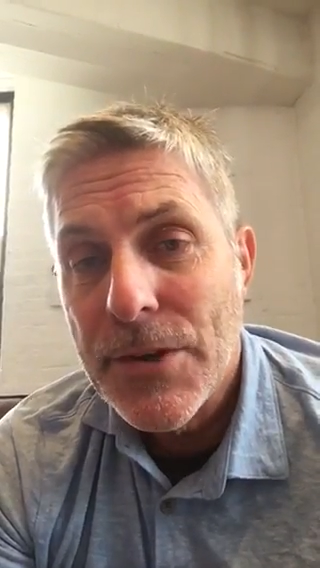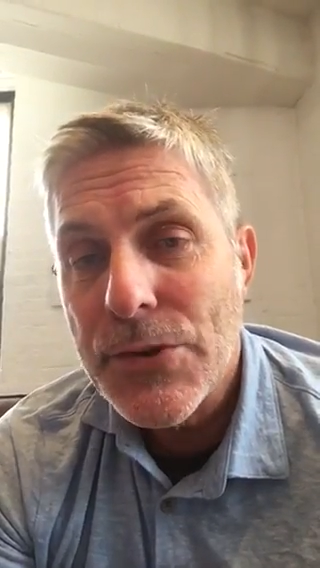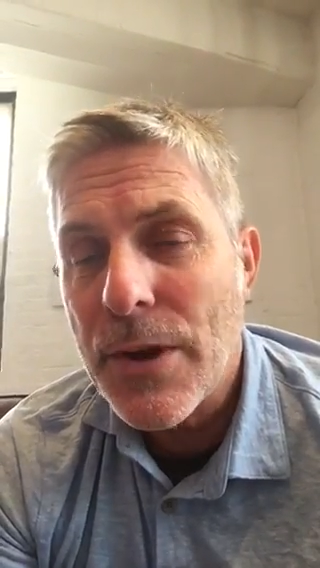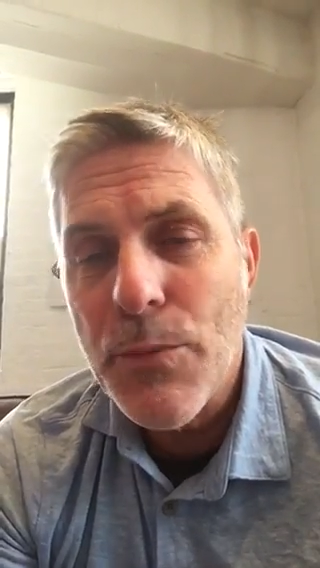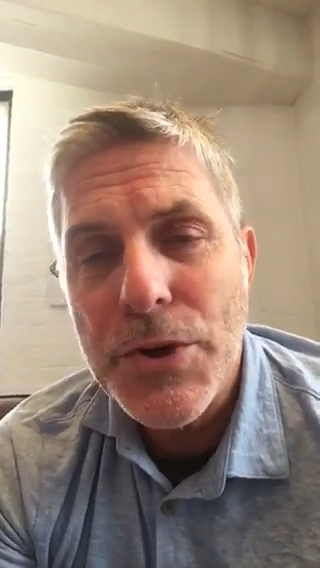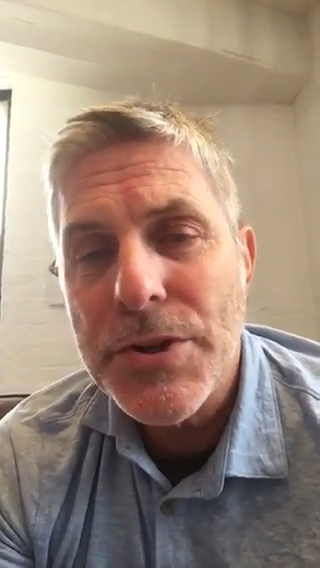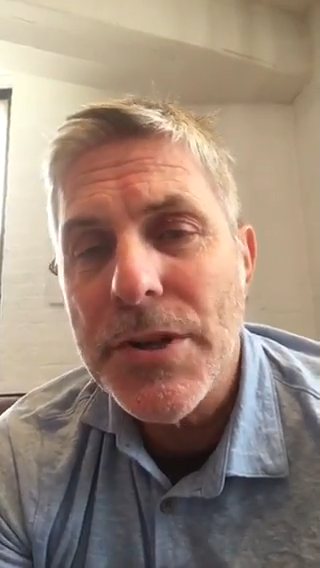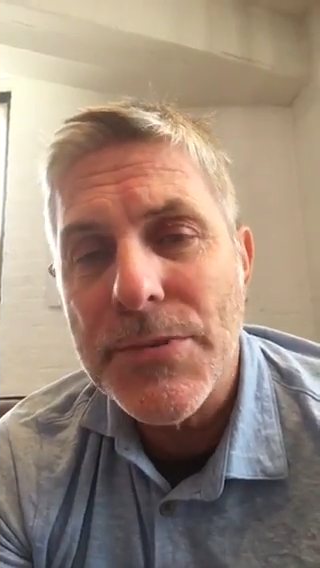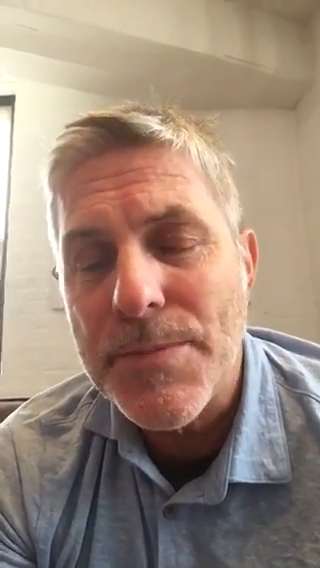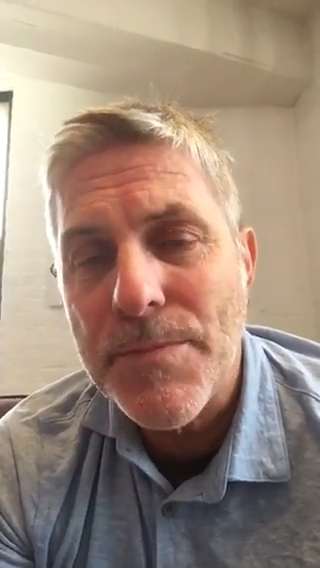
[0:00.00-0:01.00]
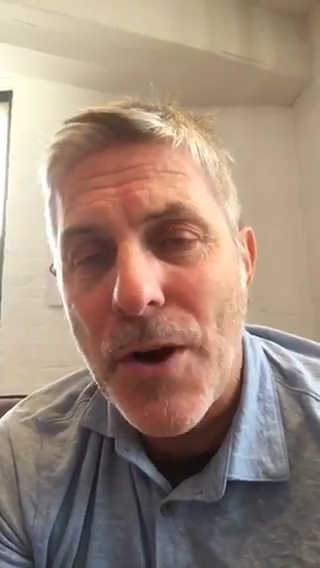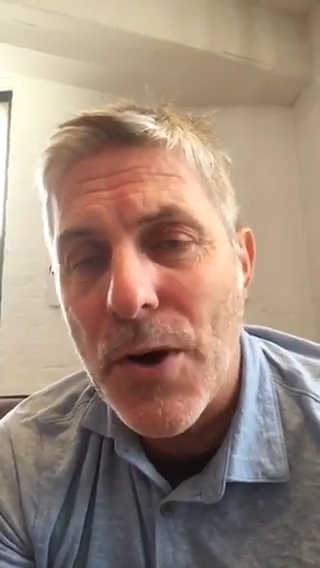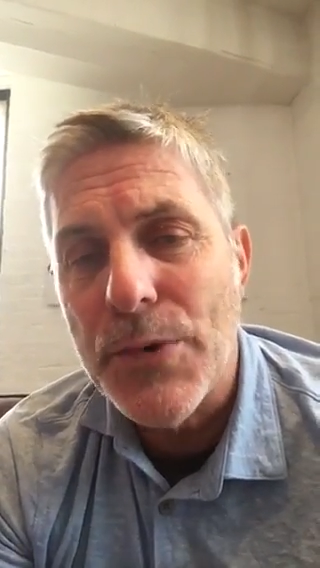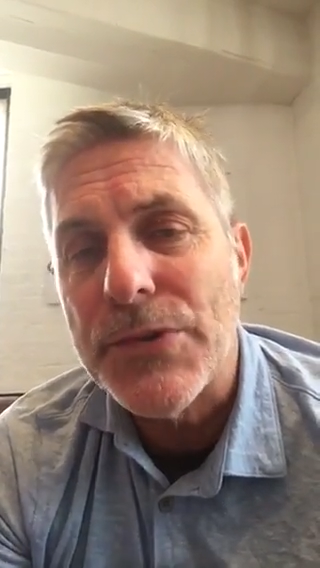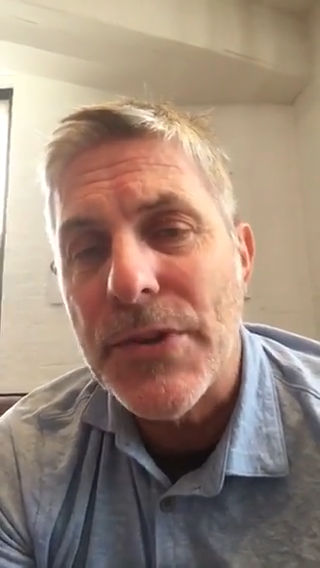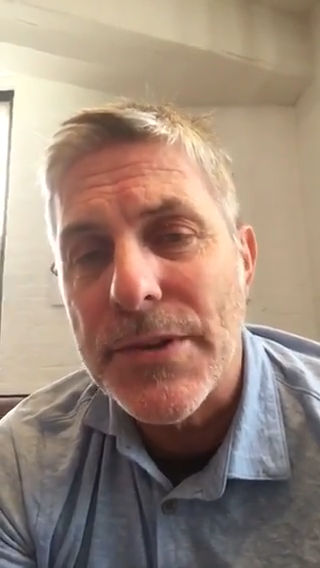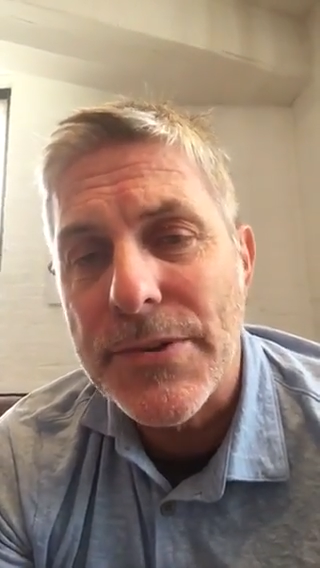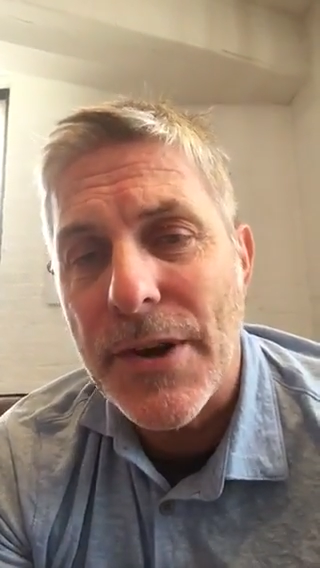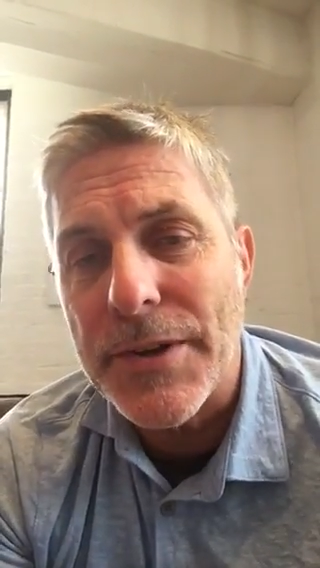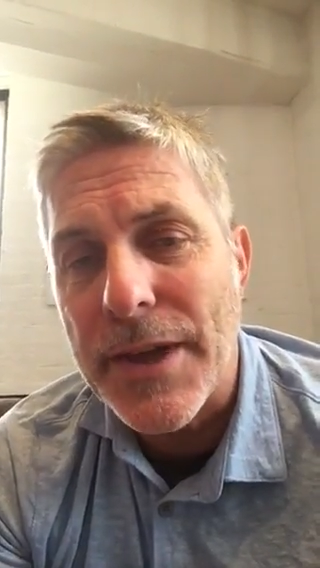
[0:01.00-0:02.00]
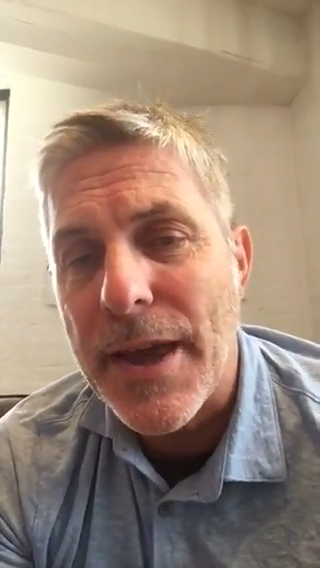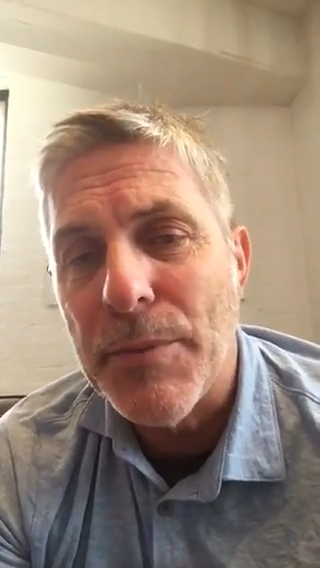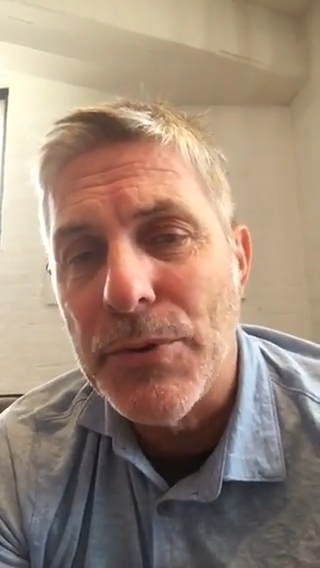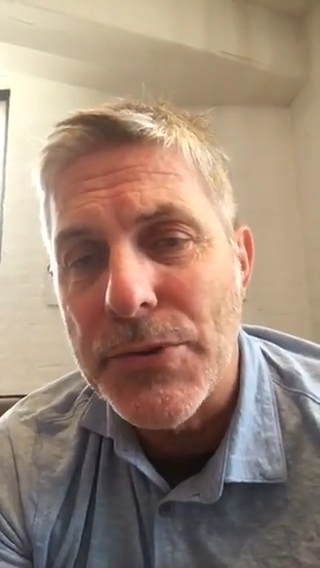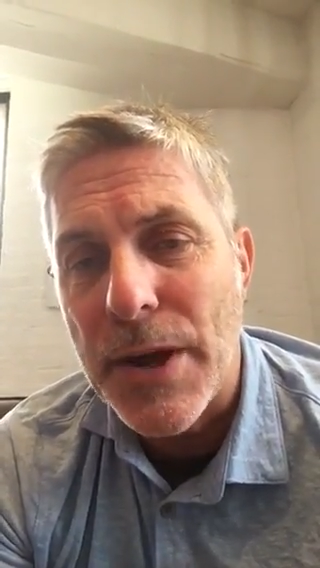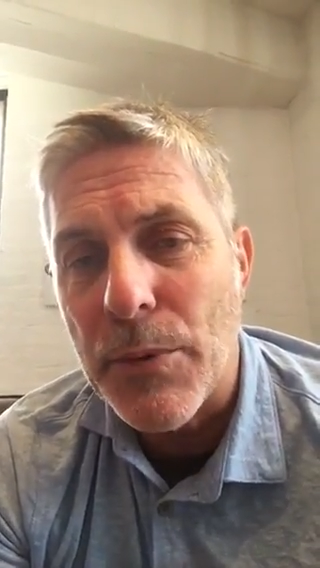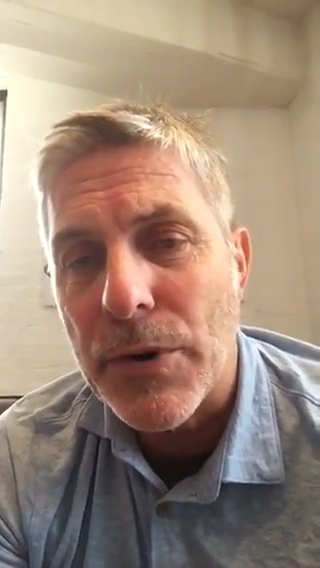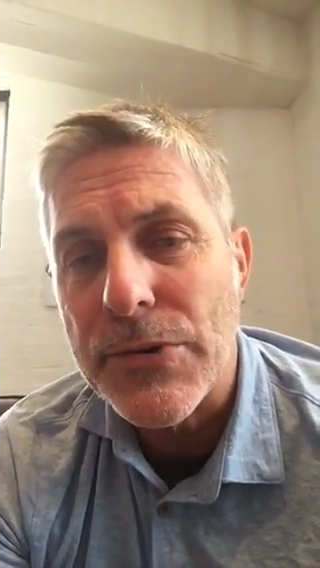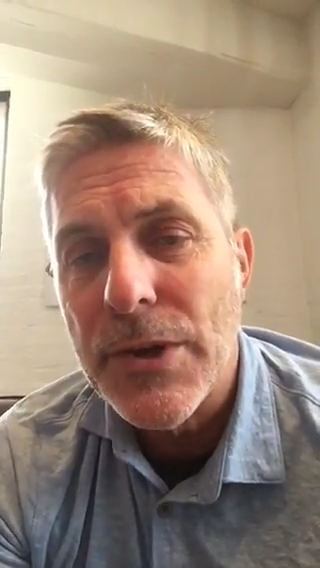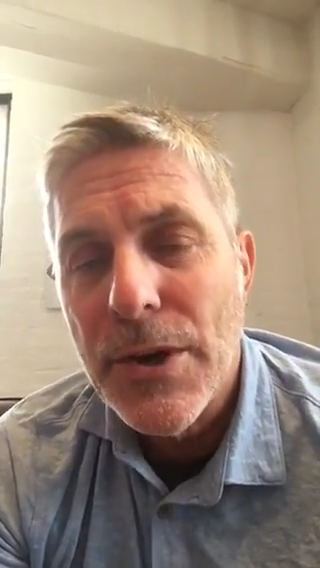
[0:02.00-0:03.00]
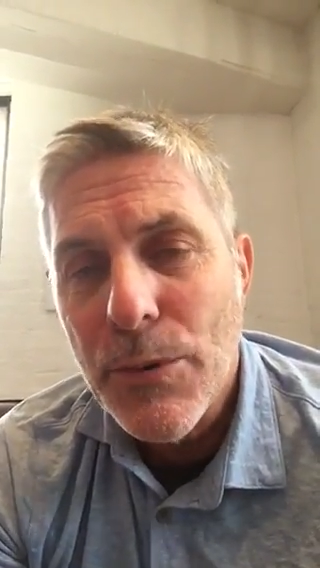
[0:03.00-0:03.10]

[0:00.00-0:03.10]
So I wish these hosts on, on the cable news networks